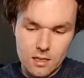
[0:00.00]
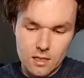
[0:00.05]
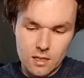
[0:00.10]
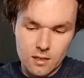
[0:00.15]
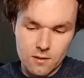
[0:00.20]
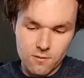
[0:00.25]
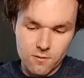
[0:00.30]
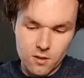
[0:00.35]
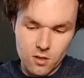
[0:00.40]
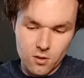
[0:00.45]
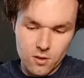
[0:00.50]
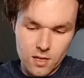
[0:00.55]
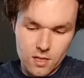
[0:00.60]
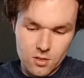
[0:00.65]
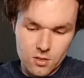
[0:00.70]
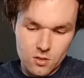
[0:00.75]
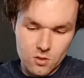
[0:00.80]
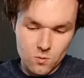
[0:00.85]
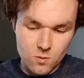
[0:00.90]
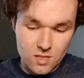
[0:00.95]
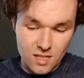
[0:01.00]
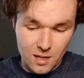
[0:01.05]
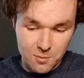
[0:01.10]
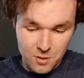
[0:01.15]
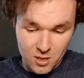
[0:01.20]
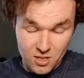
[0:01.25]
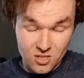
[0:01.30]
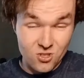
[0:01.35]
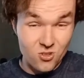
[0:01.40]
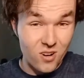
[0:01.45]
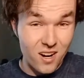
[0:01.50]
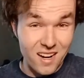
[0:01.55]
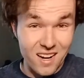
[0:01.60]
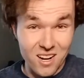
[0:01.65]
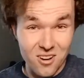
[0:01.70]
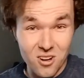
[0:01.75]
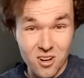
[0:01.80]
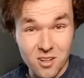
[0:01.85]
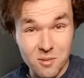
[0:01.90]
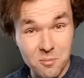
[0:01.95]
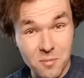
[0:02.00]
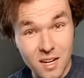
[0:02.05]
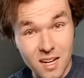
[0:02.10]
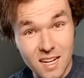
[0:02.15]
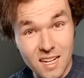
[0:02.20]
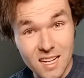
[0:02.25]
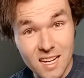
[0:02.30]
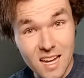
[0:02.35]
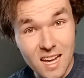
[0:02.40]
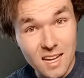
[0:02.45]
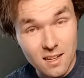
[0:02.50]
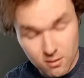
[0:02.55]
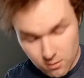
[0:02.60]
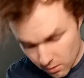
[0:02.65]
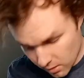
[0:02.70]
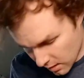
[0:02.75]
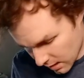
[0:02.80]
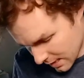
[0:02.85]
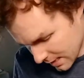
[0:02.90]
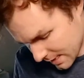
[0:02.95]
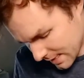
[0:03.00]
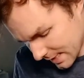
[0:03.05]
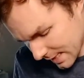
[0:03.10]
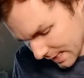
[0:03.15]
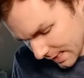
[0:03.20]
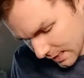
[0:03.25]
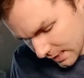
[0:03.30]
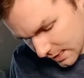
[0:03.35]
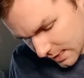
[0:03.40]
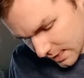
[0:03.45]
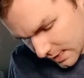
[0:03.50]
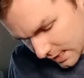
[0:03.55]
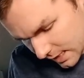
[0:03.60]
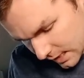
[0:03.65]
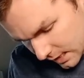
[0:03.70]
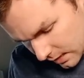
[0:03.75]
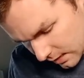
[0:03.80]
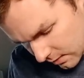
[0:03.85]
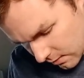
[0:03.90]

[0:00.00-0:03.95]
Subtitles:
configurations, which I'm going to try out on my second stick,